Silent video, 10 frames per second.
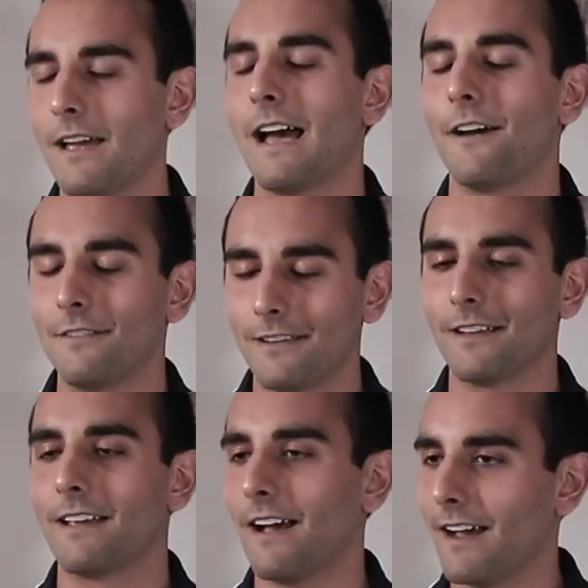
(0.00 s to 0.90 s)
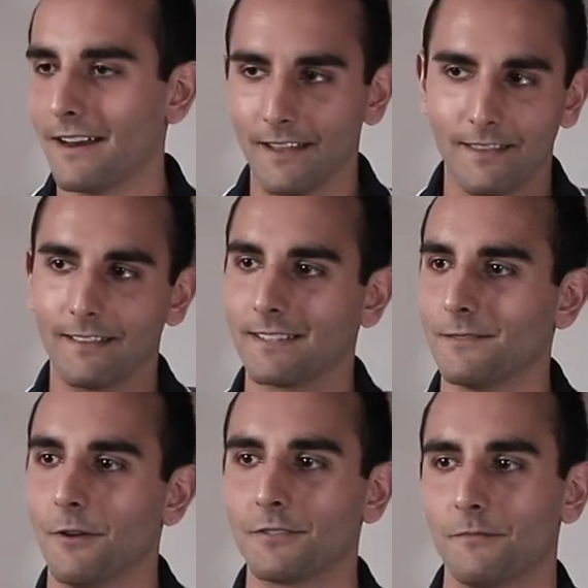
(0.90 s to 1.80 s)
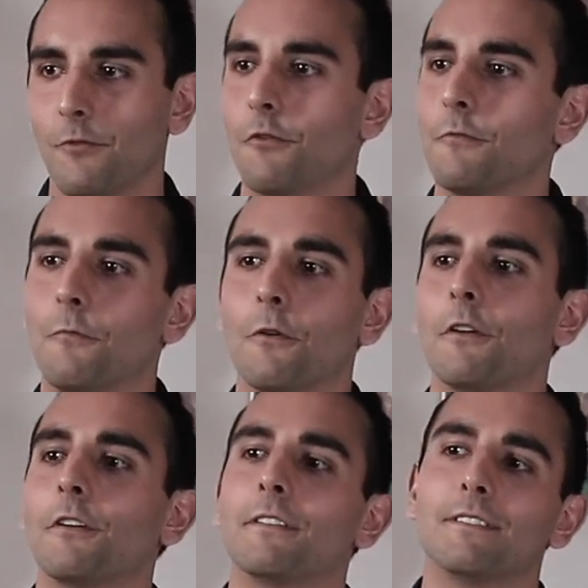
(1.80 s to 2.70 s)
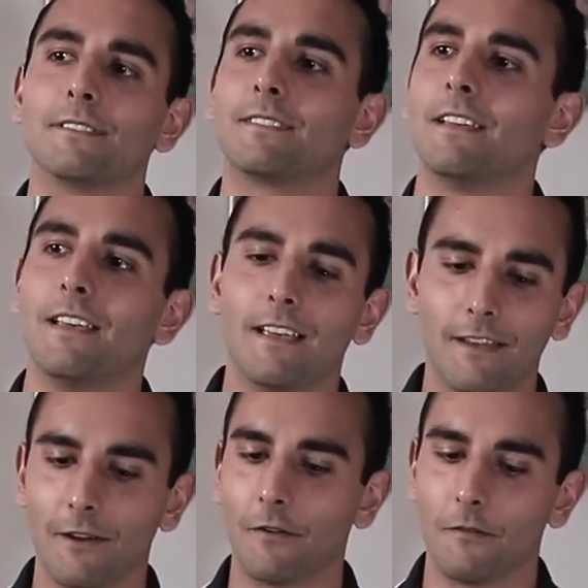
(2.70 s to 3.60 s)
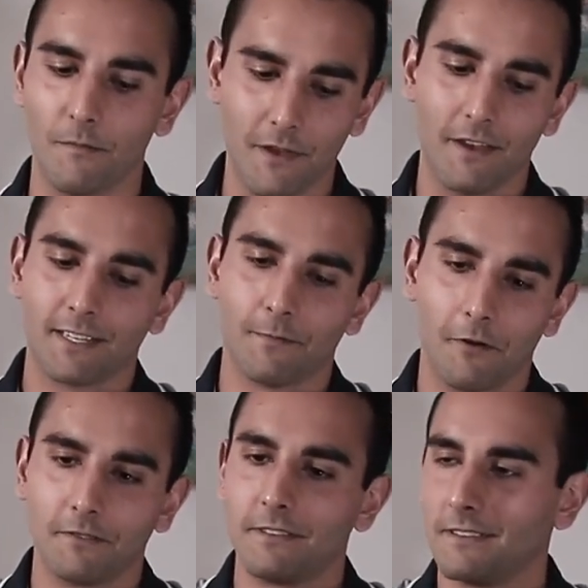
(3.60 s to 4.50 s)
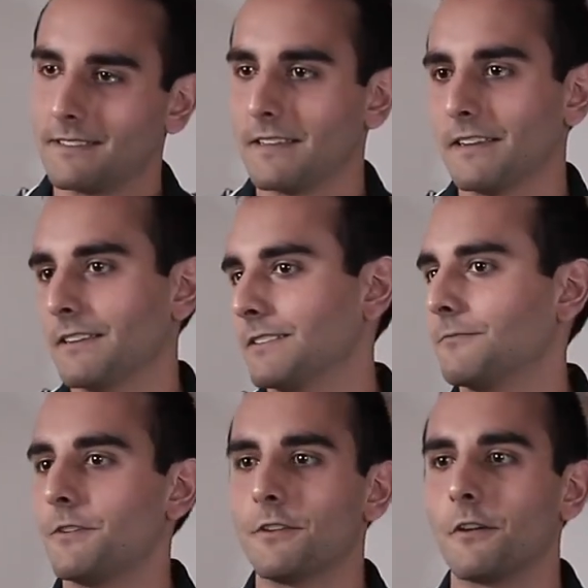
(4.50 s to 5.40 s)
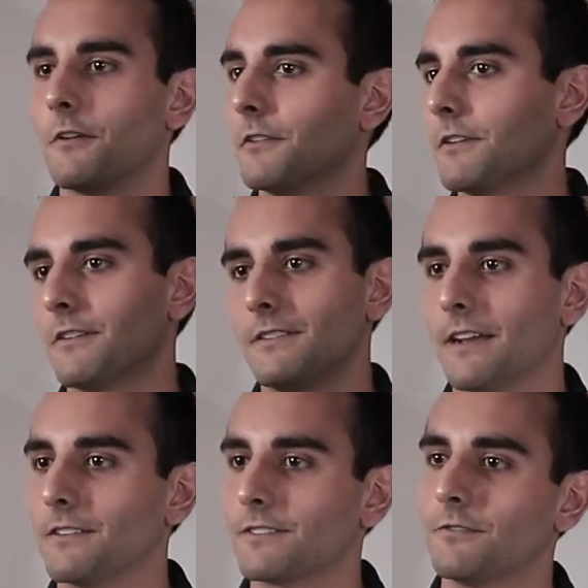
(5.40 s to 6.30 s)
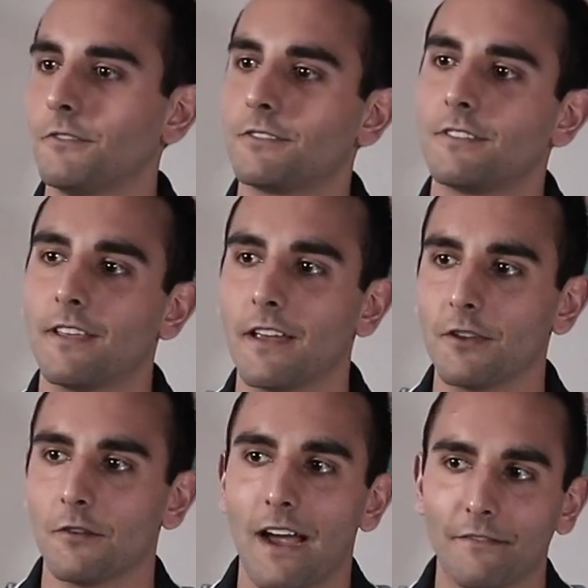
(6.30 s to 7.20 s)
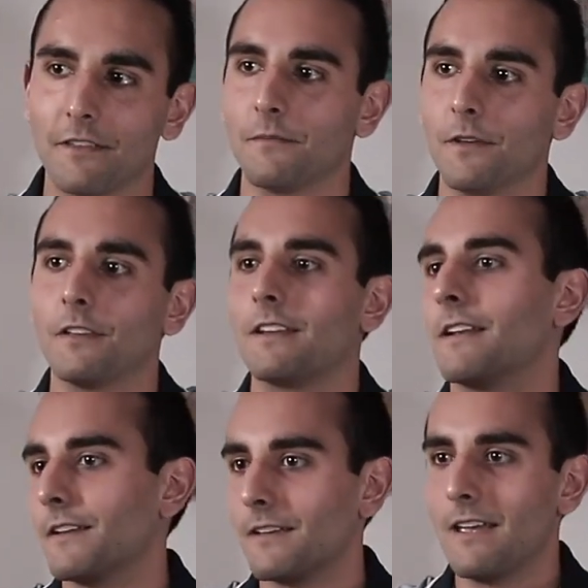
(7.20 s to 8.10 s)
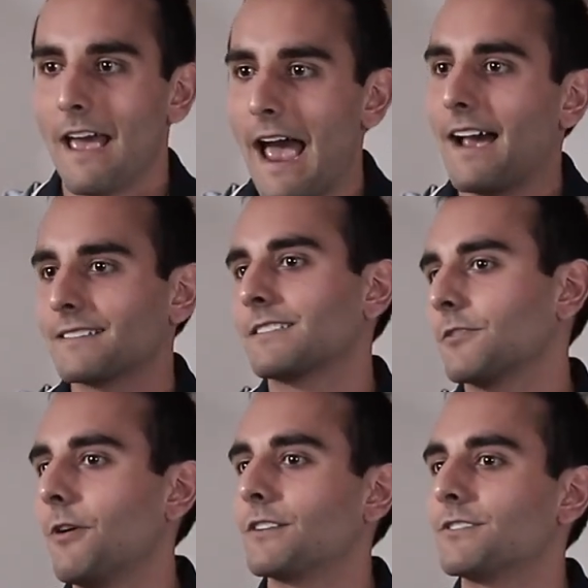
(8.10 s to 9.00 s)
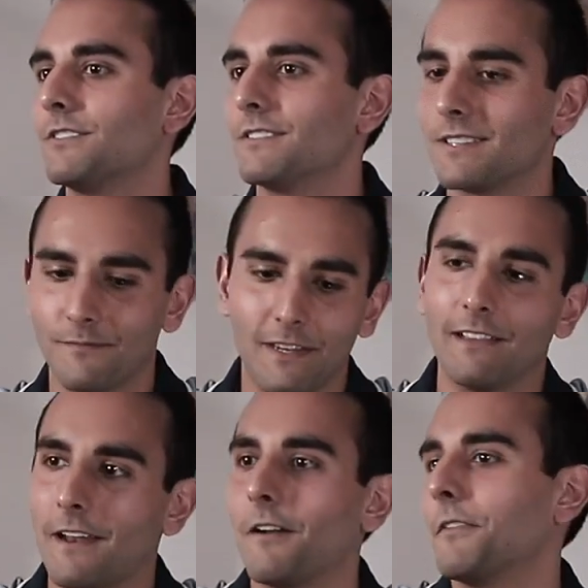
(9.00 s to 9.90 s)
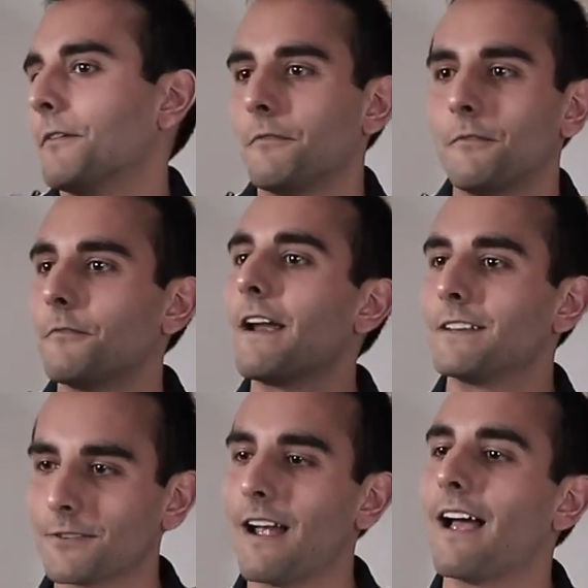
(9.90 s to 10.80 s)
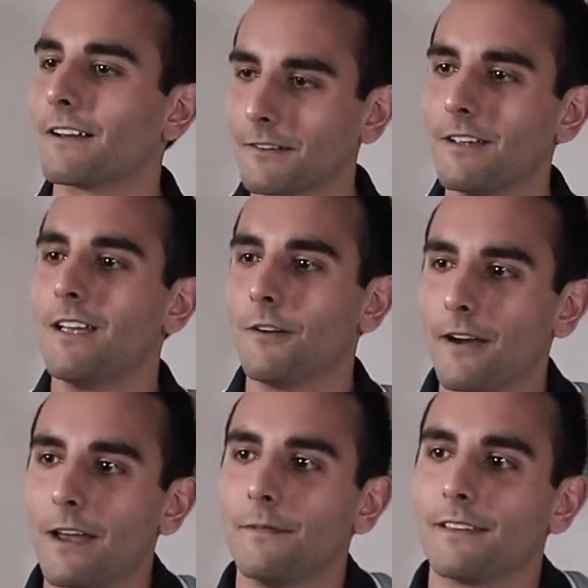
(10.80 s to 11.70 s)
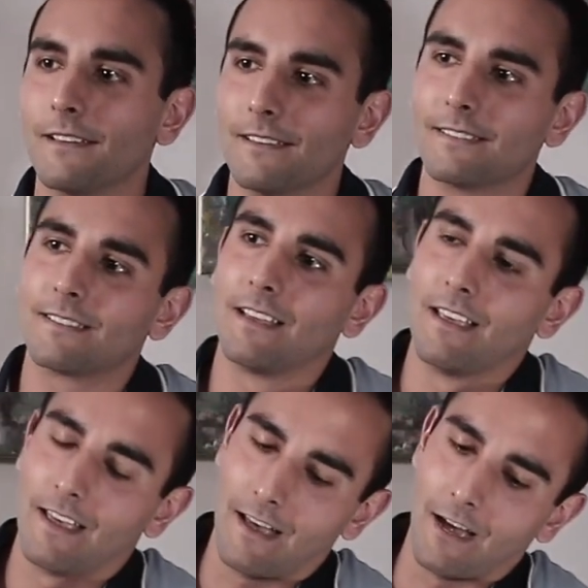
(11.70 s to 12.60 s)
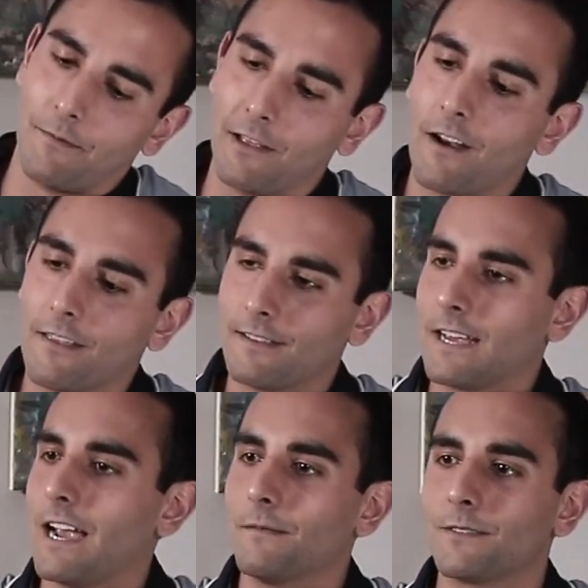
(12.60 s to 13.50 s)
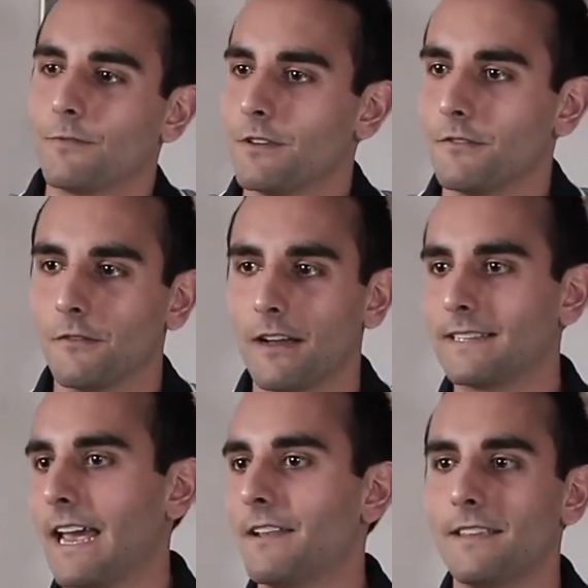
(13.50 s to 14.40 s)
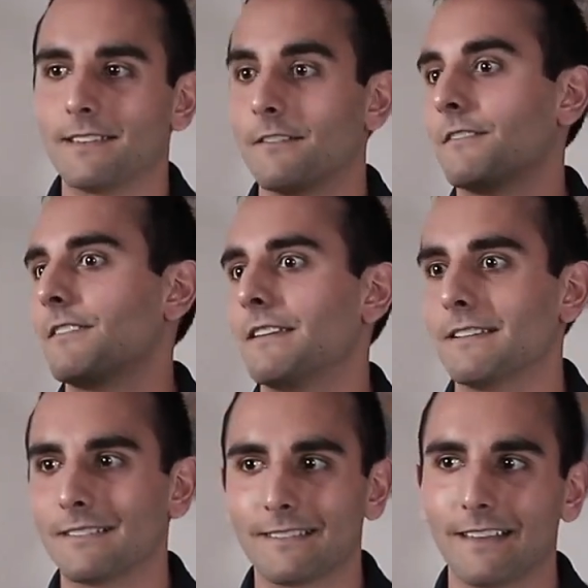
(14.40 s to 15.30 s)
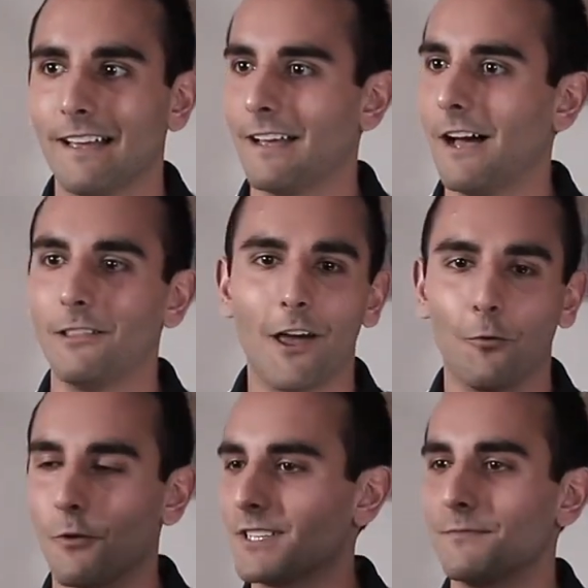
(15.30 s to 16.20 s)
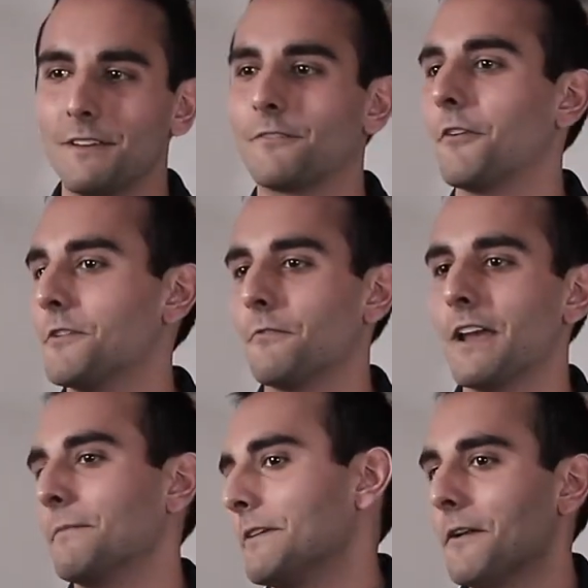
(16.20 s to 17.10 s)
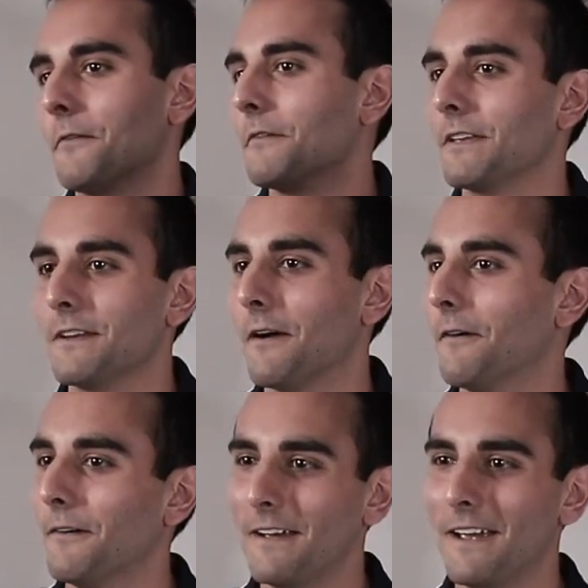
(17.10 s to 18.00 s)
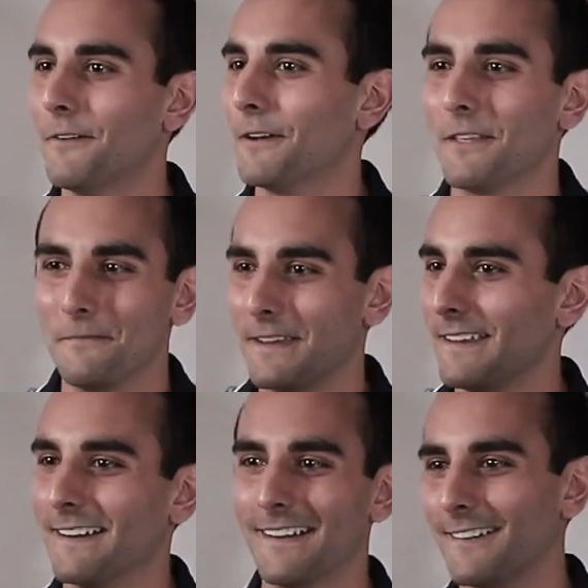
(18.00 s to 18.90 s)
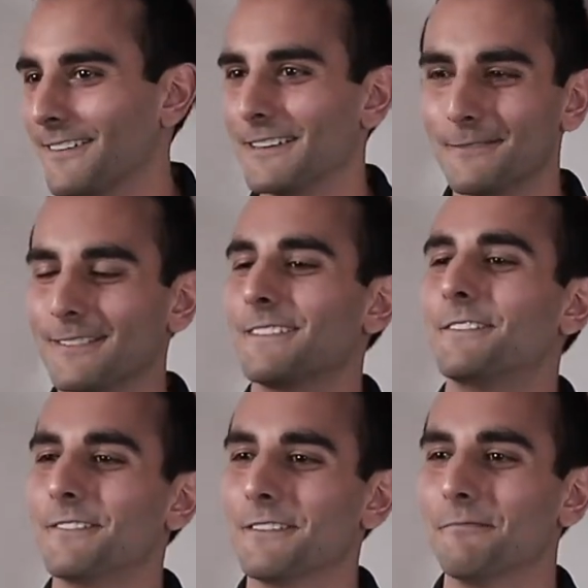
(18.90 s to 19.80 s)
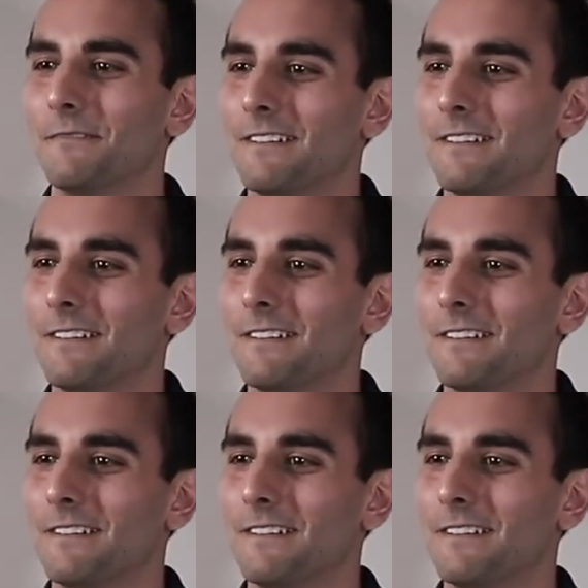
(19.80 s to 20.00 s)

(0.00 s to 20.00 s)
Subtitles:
Having a guide, I think that's the most important word, is, you know, being exposed to these things when you're earlier in dental school so that you have the ability to ask questions and be led on the right track, right? Because a lot of the times when you attend these other things, a lot of words are being thrown your way, but you don't really know what they mean or what you're supposed to do with them.